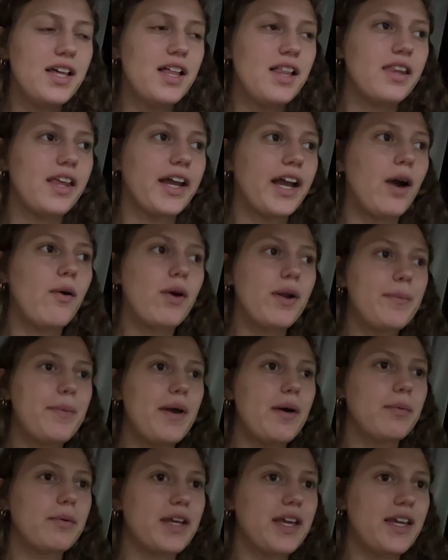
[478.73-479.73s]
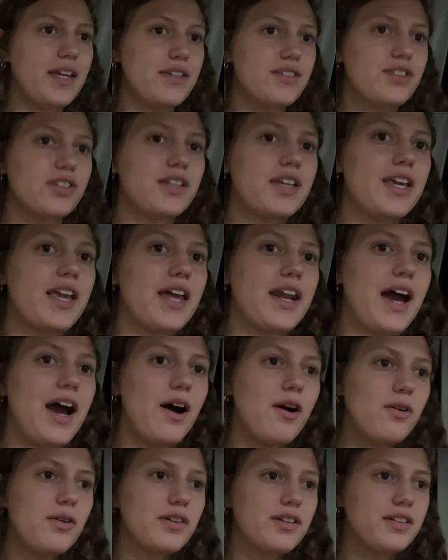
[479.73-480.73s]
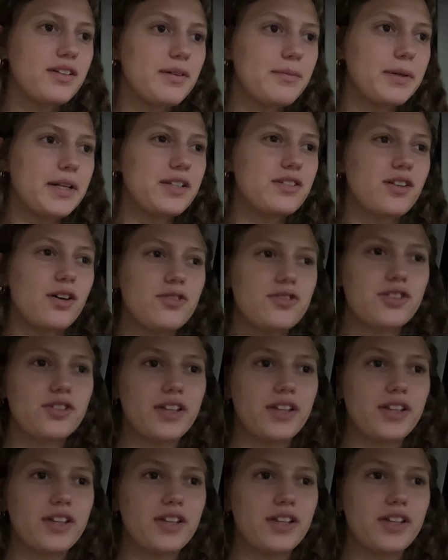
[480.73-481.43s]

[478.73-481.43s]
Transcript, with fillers: Like, I want to be able to easily get out, but it's also,